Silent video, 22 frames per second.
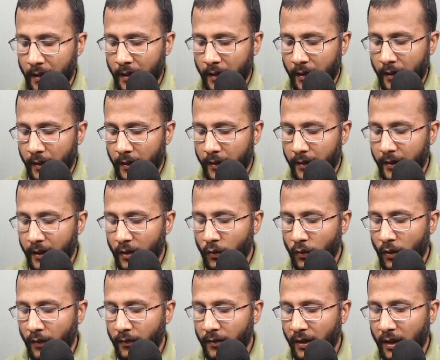Here
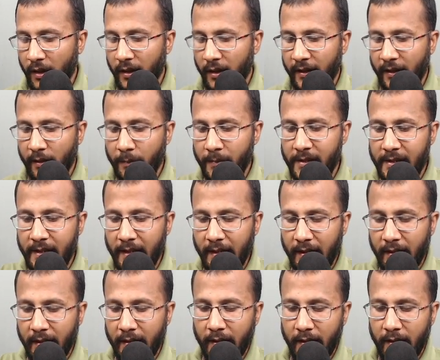we have done a little
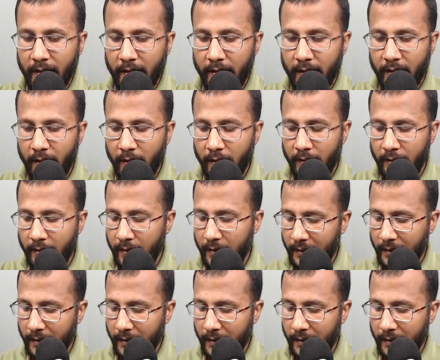mistake. Here